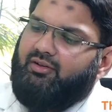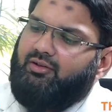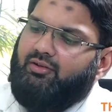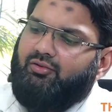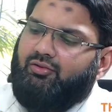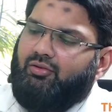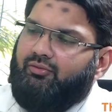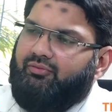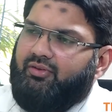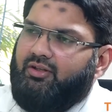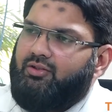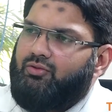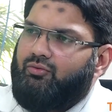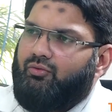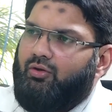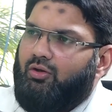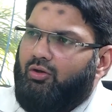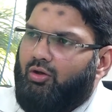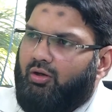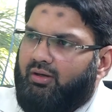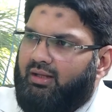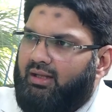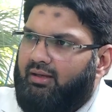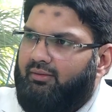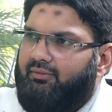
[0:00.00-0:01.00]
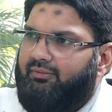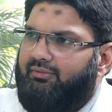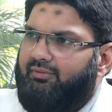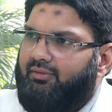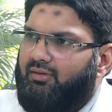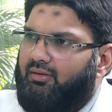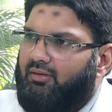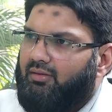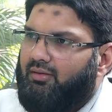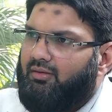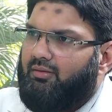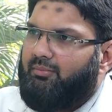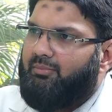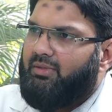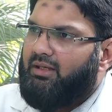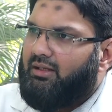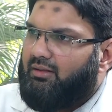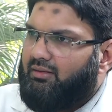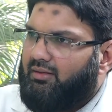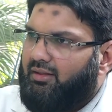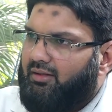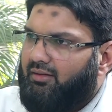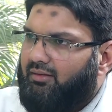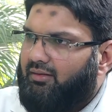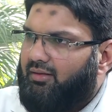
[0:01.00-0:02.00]
years of age, you will not have
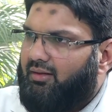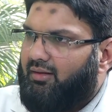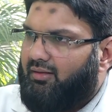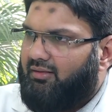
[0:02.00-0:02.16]
milk teeth,